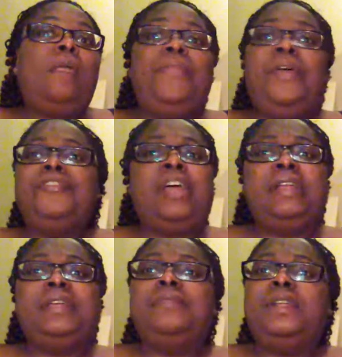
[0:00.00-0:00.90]
they were trying
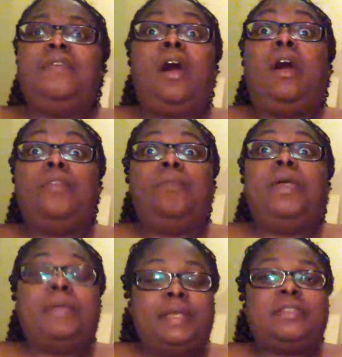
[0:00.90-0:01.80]
to get rid of all the
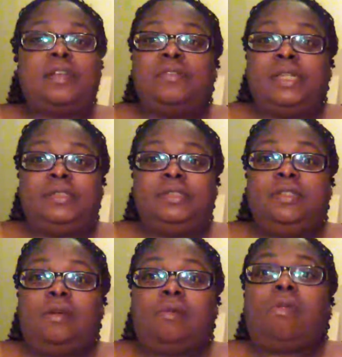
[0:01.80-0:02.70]
women
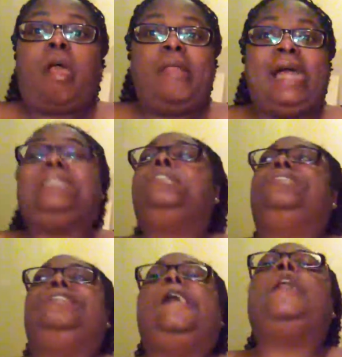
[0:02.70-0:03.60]
custodians. And like
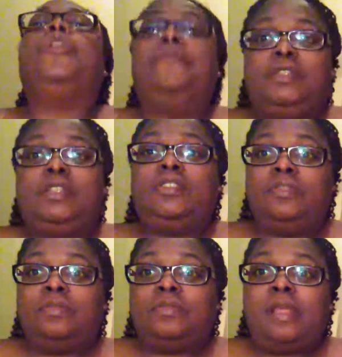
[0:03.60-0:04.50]
turn it all over to
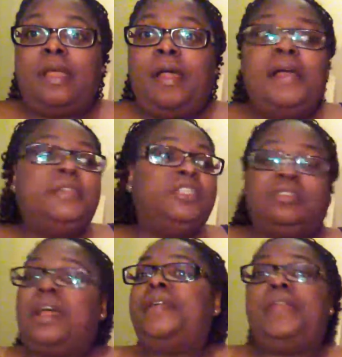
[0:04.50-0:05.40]
dudes. She
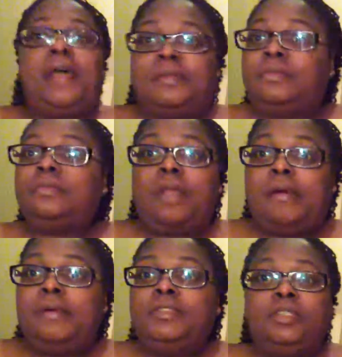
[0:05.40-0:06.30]
was like, no.
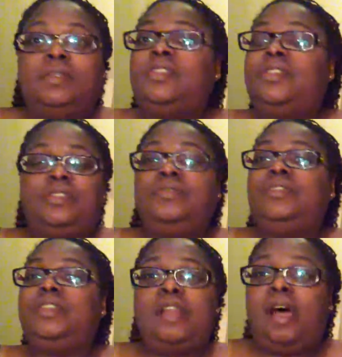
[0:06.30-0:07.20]
She went to the
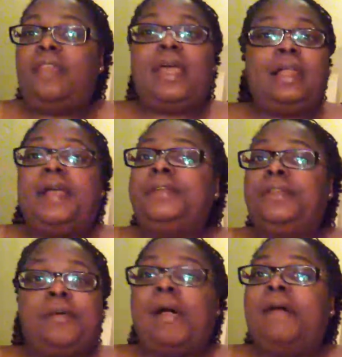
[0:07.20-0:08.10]
union and all that. Like,
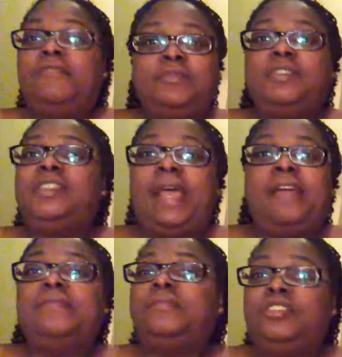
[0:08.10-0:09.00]
no, I'm gonna
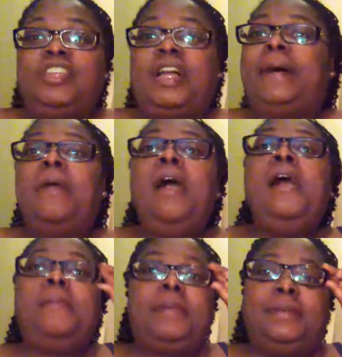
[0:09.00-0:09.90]
retire from this job.
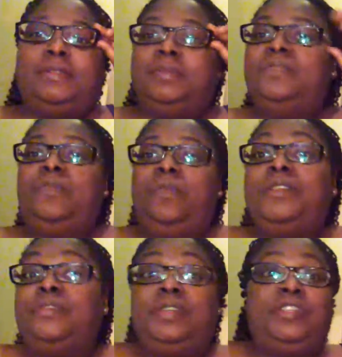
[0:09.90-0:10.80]
Play with me if you
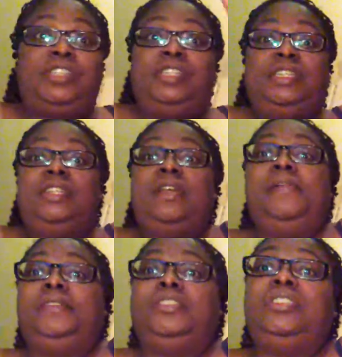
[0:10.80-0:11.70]
want to. And she did
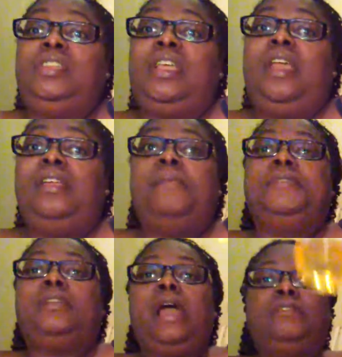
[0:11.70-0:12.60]
end up
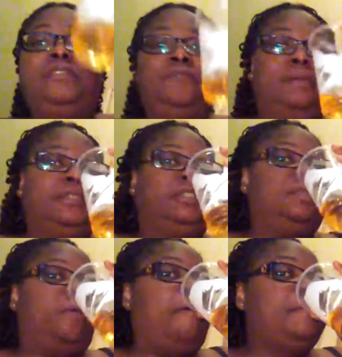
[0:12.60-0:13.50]
retiring from it
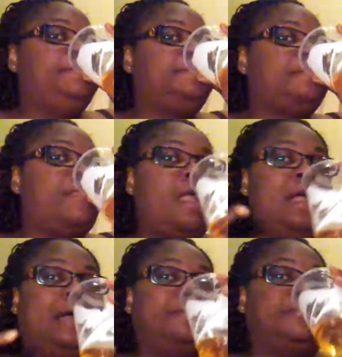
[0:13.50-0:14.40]
too.
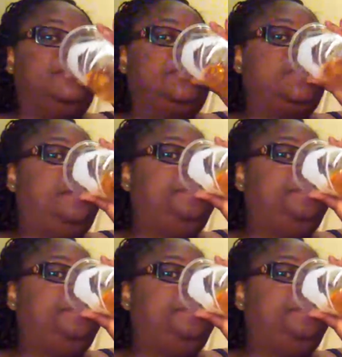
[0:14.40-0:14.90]
Apple juice.